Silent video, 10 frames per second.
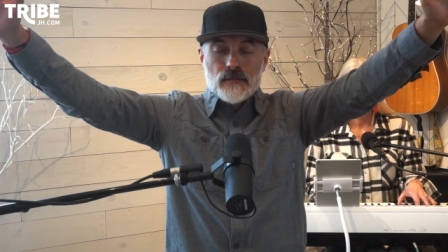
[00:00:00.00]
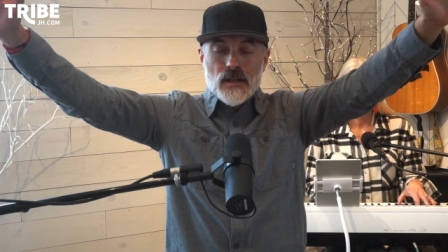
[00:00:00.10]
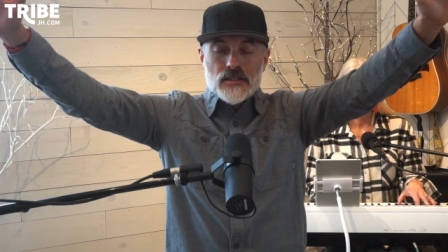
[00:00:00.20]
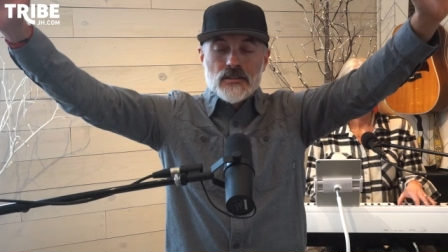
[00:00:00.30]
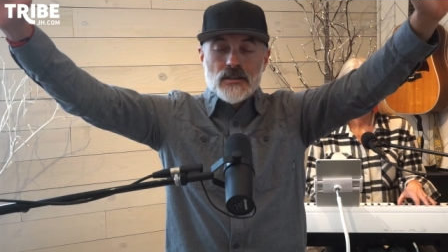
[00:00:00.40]

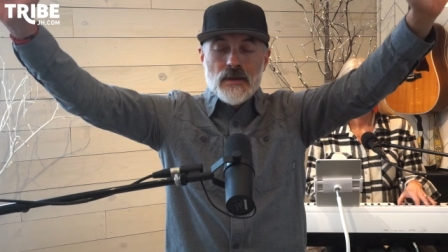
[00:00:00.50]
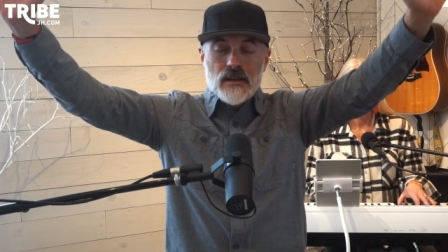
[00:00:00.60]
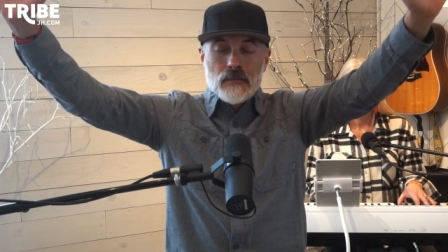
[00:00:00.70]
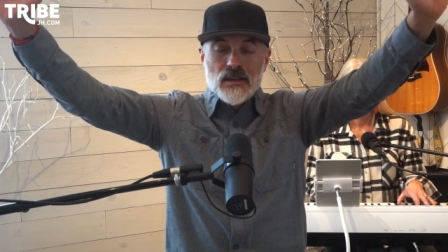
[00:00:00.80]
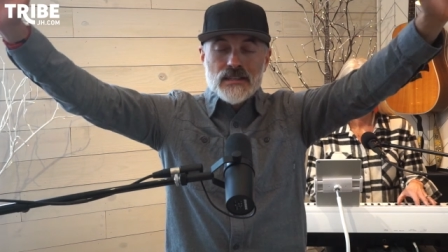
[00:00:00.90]
Just command
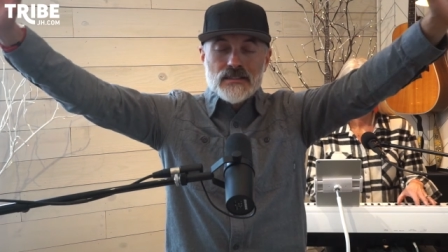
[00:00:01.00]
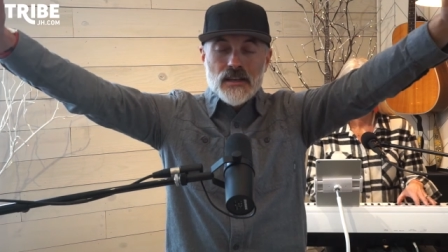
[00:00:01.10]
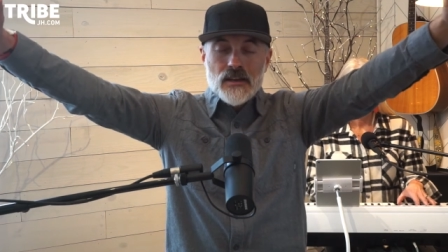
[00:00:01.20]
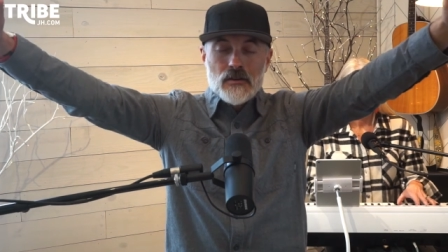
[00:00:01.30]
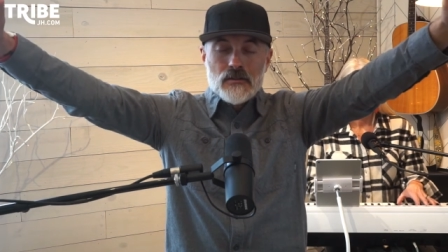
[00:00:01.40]
a
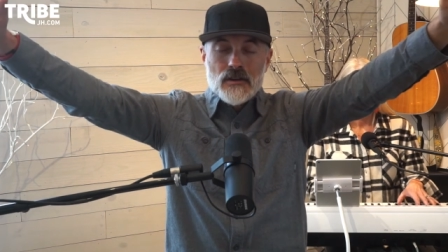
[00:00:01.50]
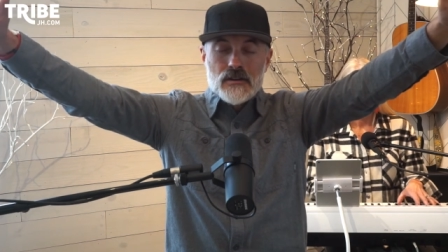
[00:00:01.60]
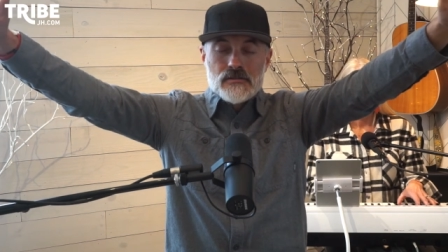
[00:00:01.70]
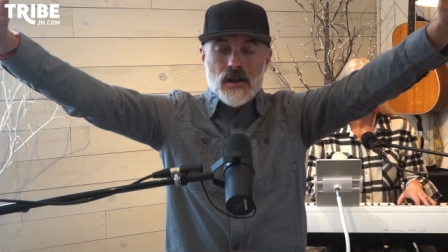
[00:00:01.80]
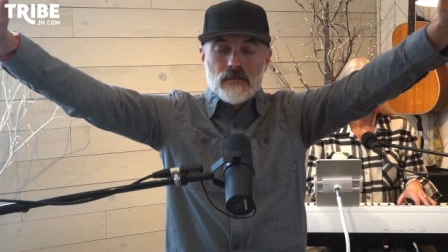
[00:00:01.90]
blessing over our
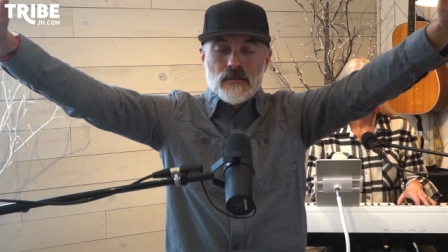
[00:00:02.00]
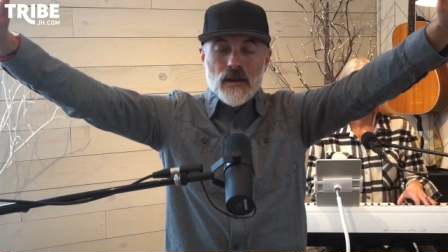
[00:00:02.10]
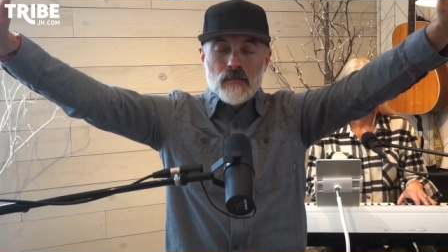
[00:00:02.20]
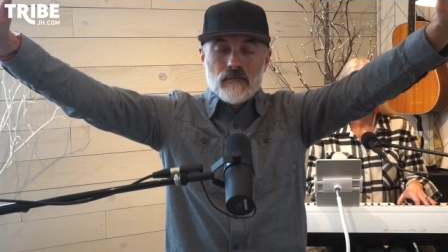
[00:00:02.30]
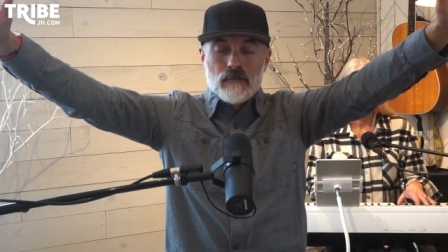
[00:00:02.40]
tribe
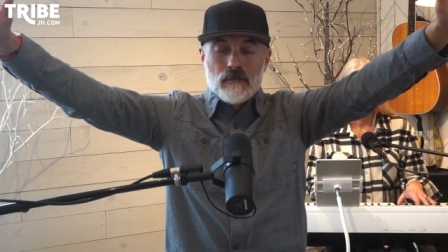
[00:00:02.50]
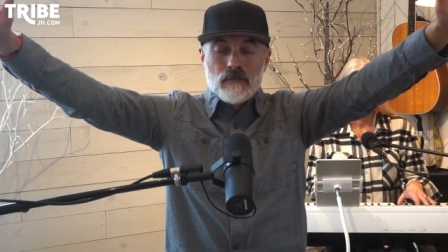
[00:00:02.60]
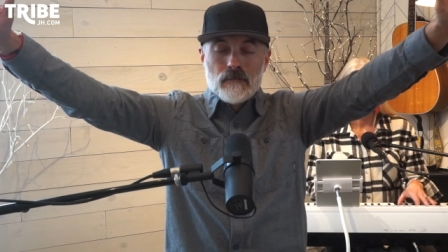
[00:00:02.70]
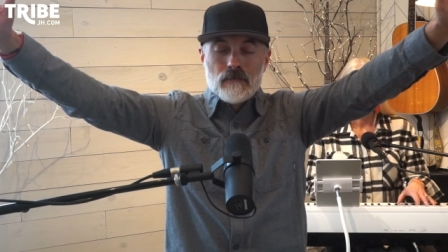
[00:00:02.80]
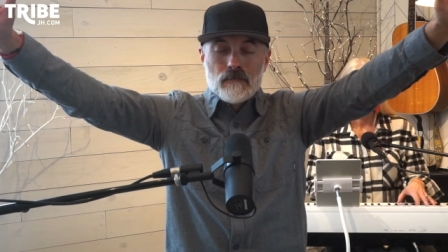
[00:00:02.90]
fam
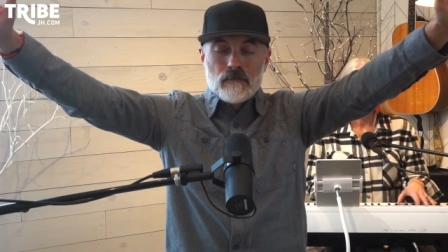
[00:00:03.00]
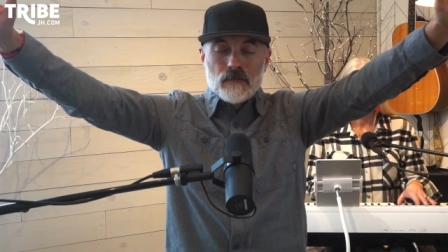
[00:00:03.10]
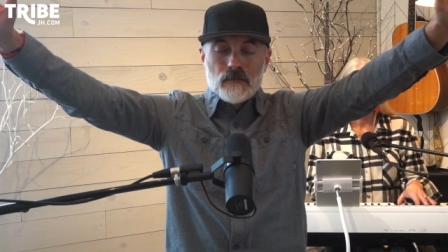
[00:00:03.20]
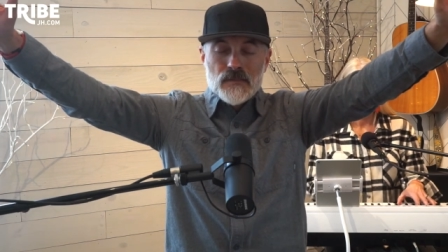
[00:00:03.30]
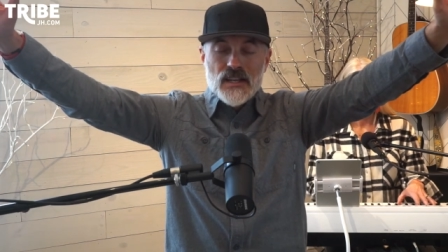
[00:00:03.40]

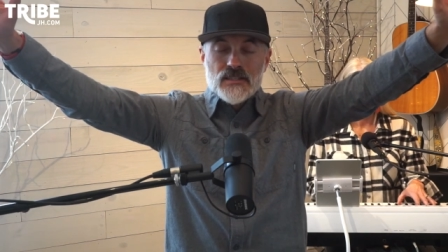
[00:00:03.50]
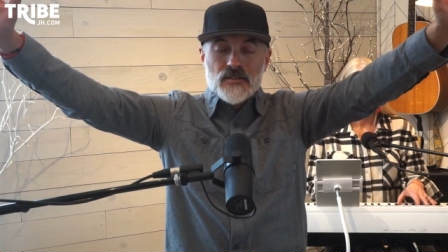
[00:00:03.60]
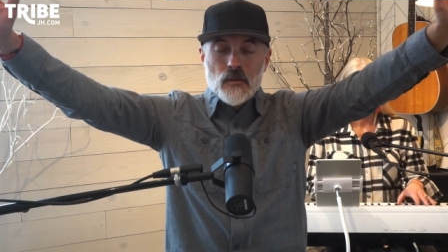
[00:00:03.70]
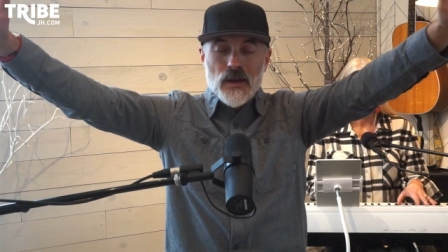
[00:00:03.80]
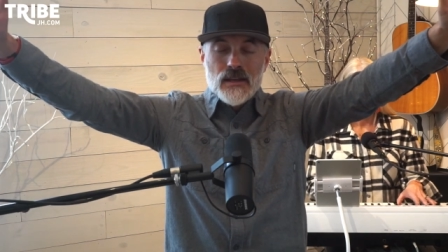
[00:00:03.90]
this
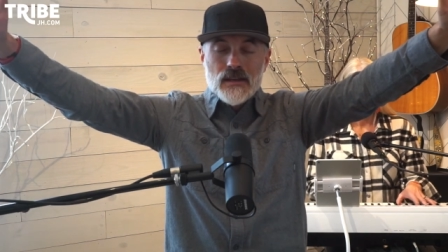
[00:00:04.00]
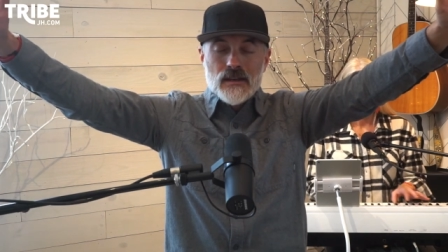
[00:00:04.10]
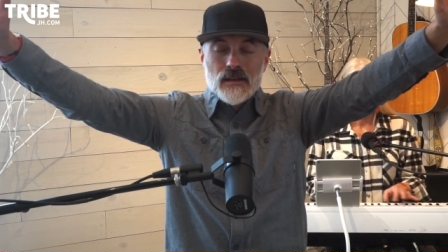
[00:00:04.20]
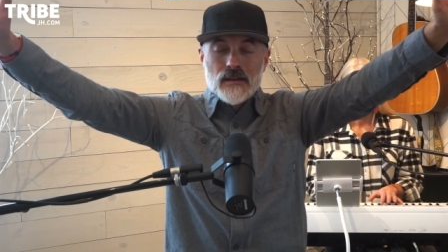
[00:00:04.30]
week.